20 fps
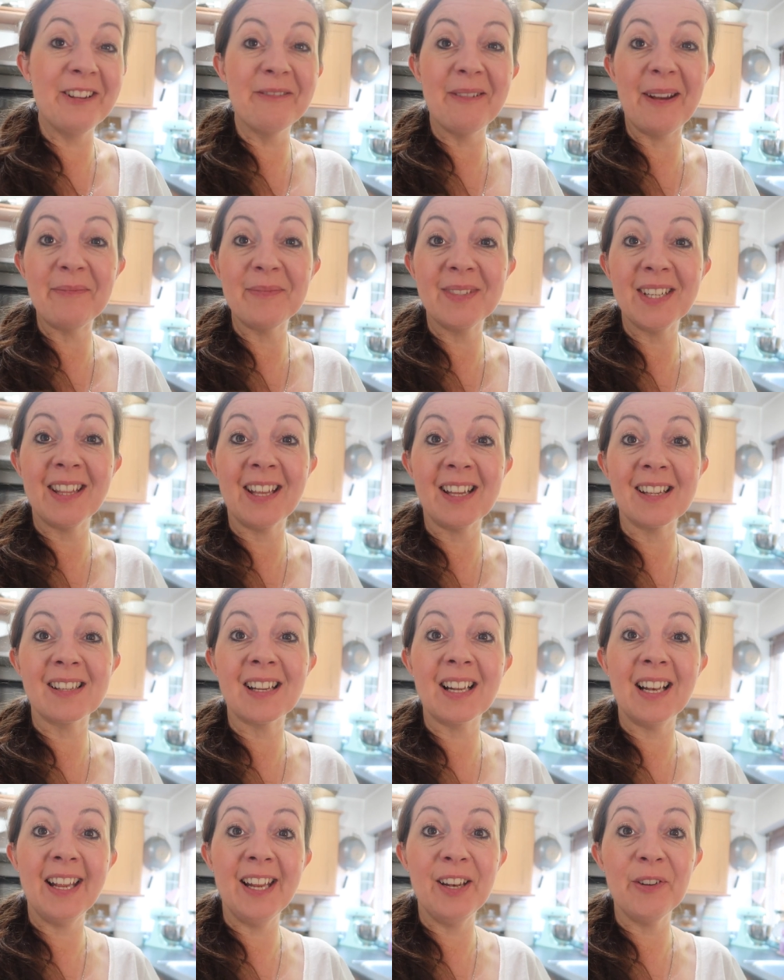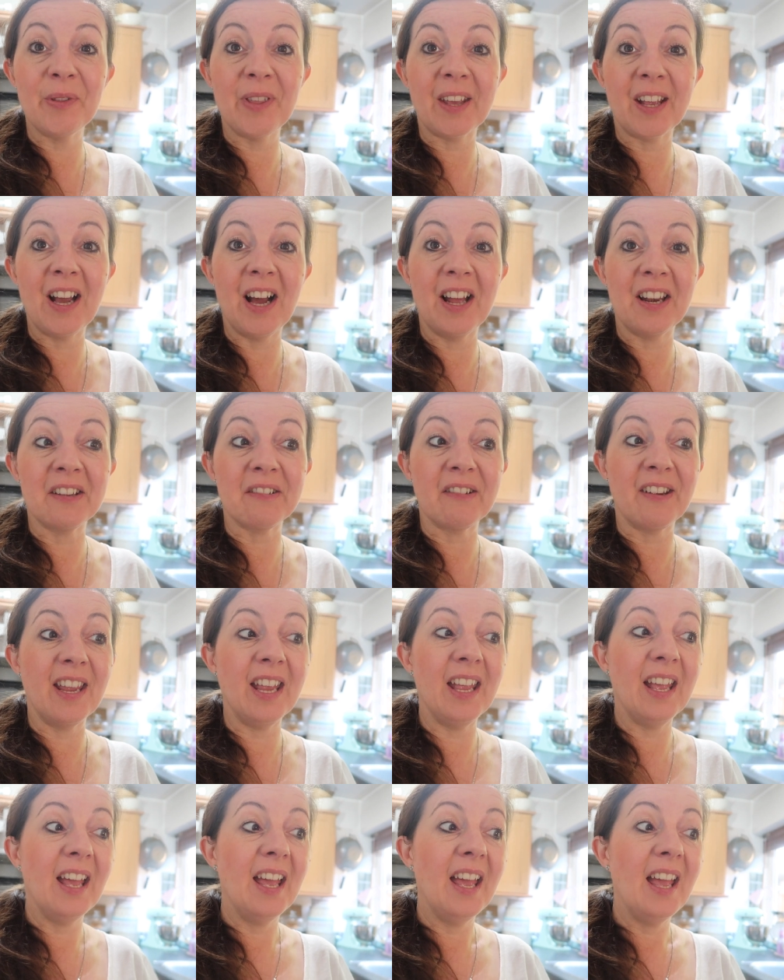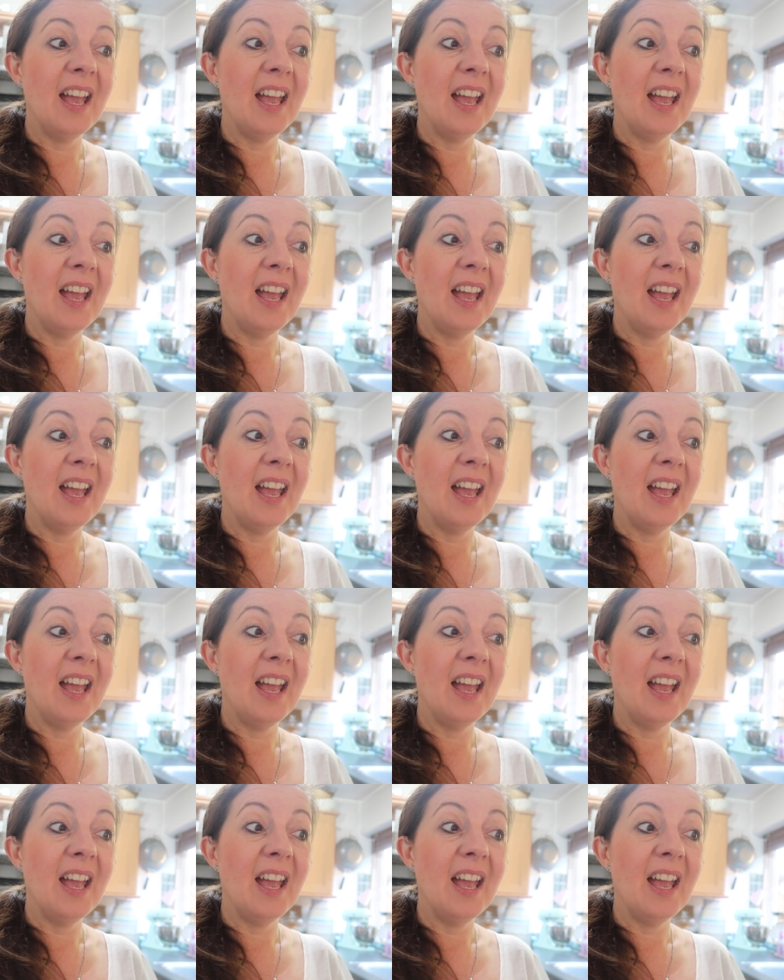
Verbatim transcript: gonna empty this, clean all the cutlery